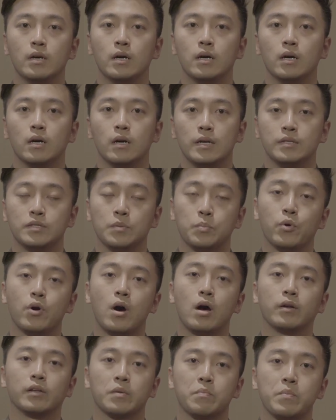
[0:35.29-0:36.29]
uh, as the
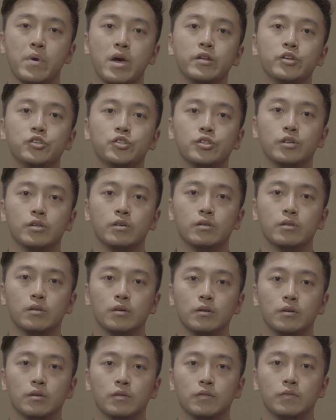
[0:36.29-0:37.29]
product manager
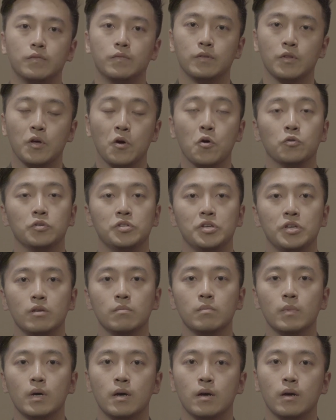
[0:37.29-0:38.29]
of the whole
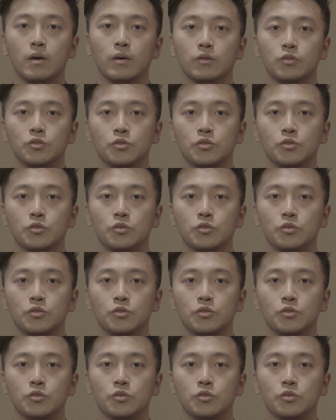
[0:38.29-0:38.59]
team uh,